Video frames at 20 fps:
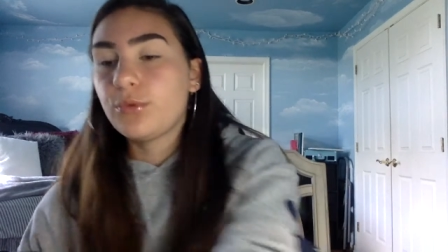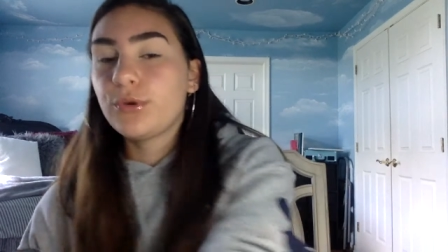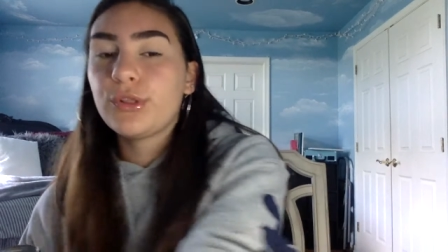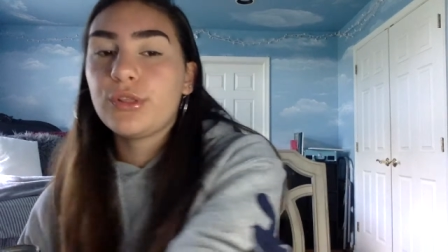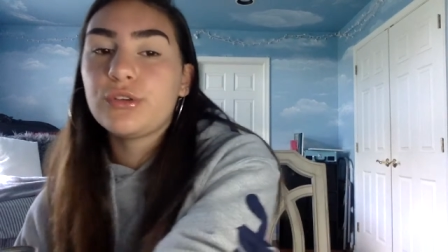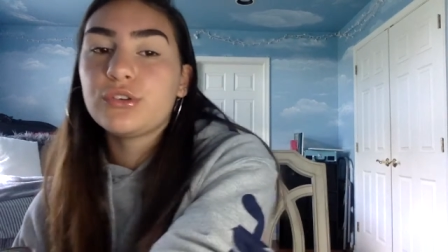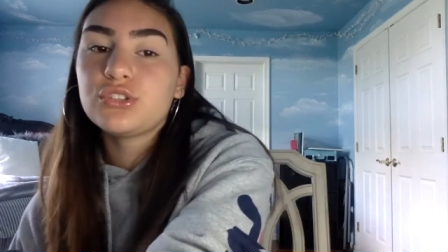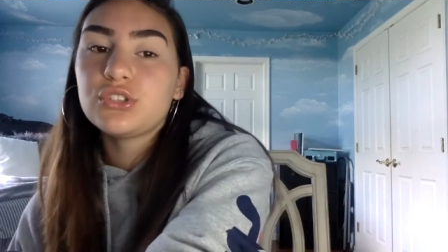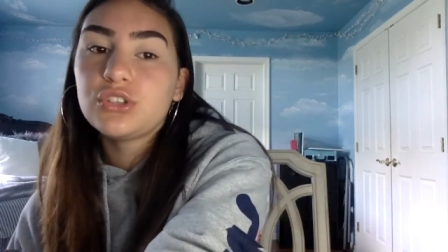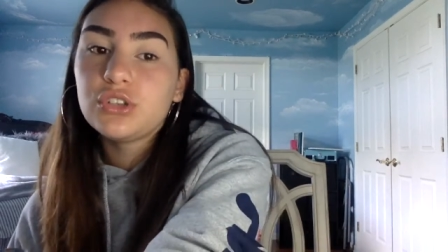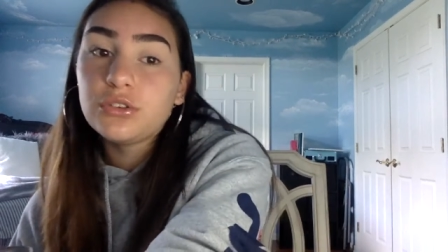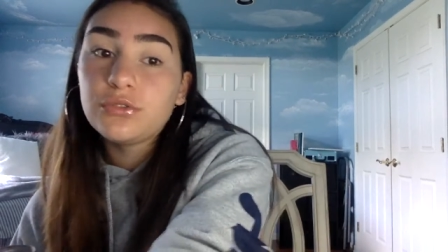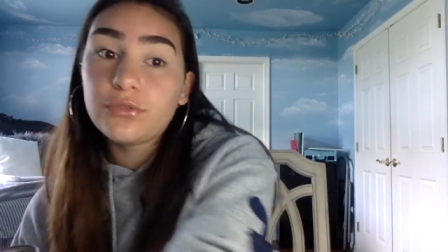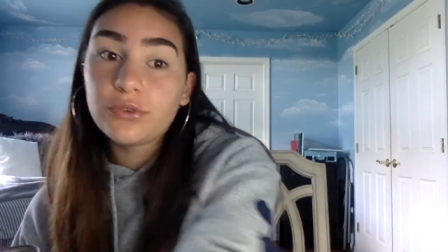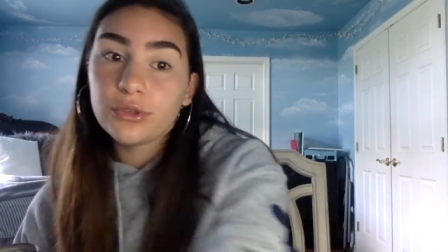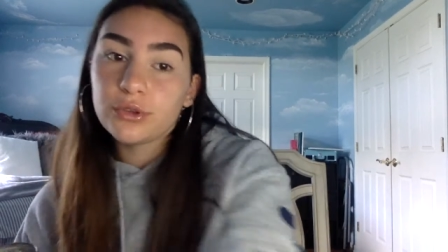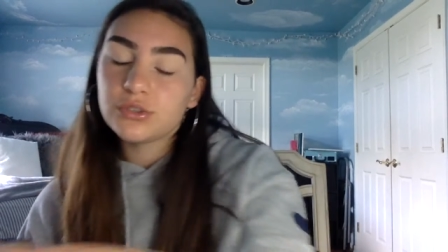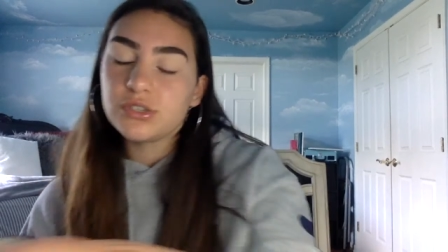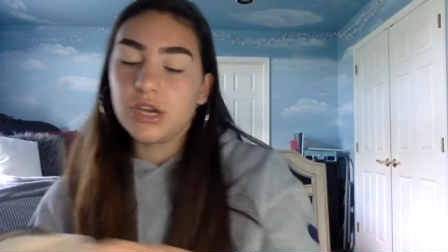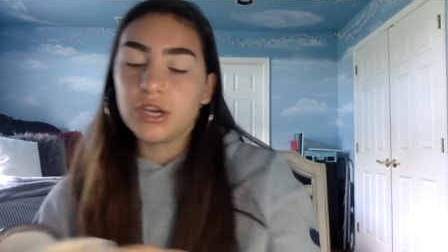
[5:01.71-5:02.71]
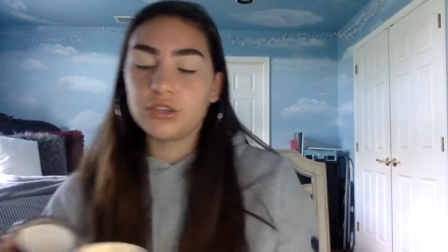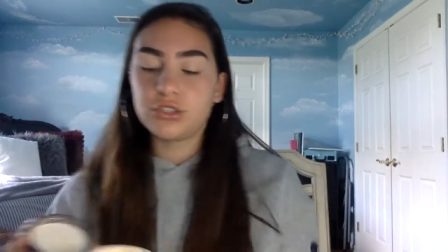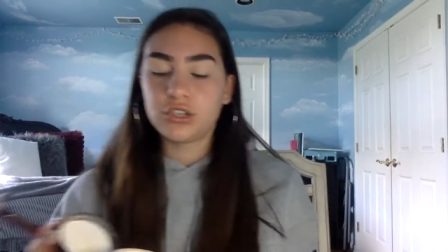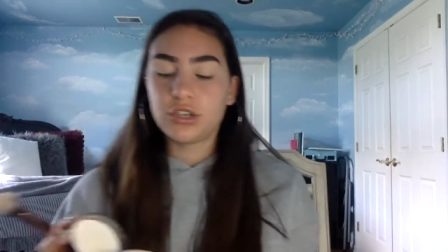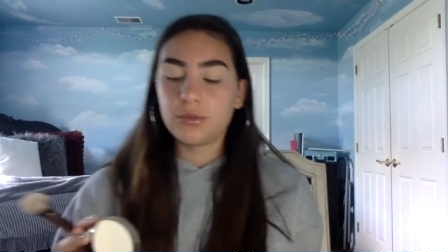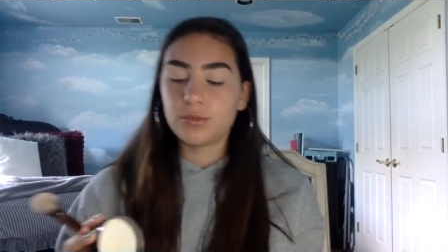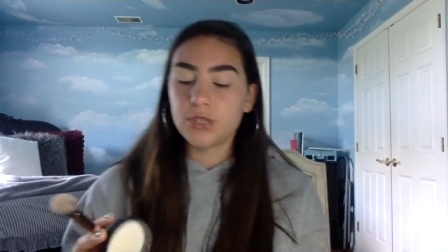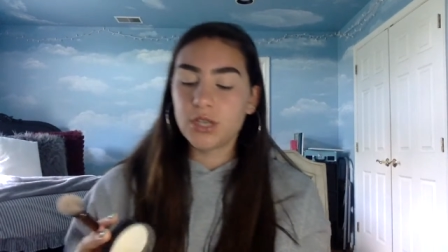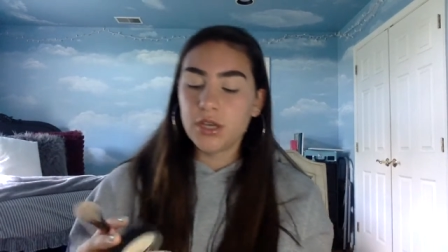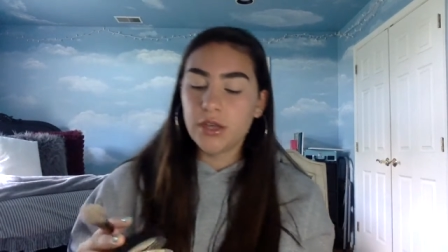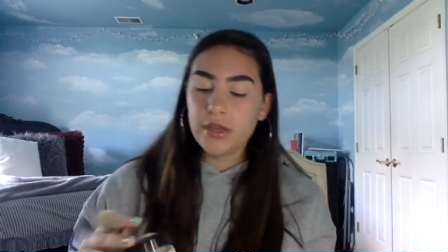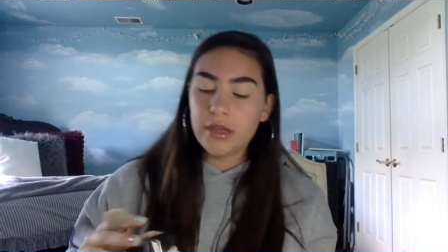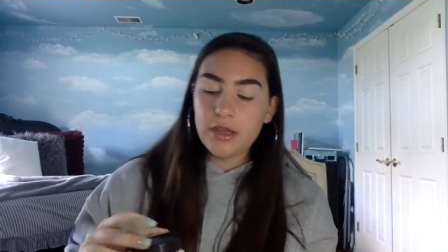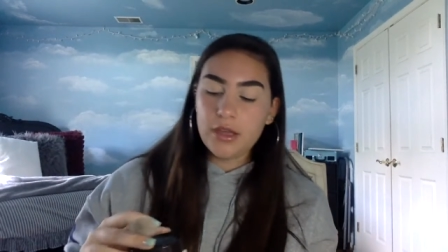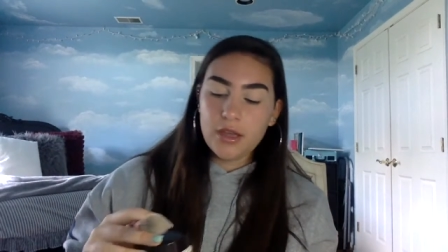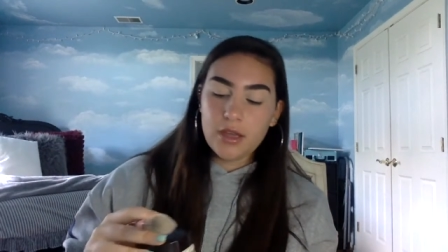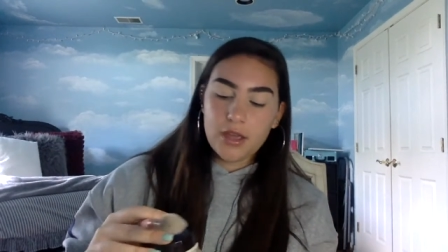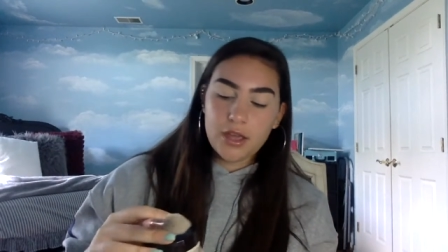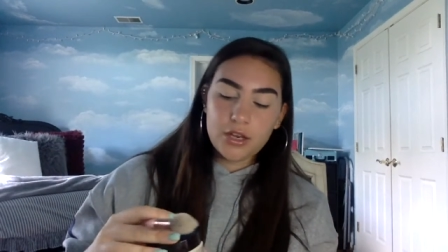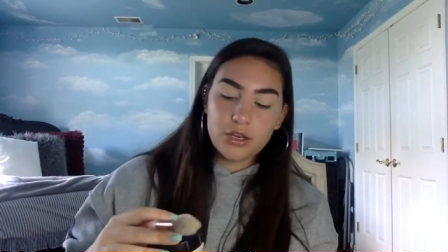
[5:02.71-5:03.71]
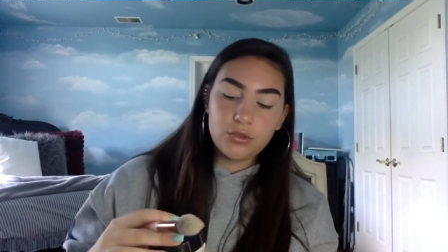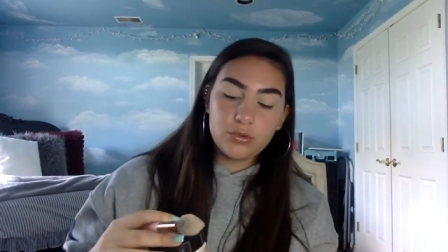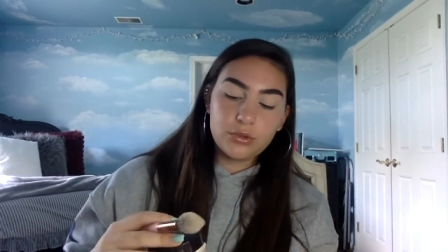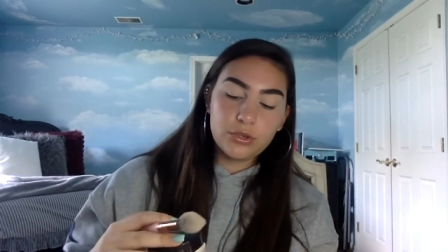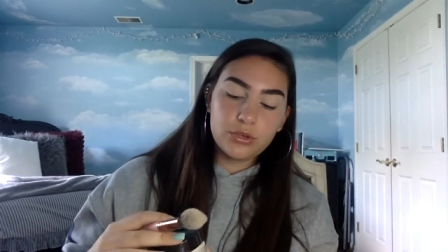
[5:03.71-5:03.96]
what looks good for those eye shapes. And you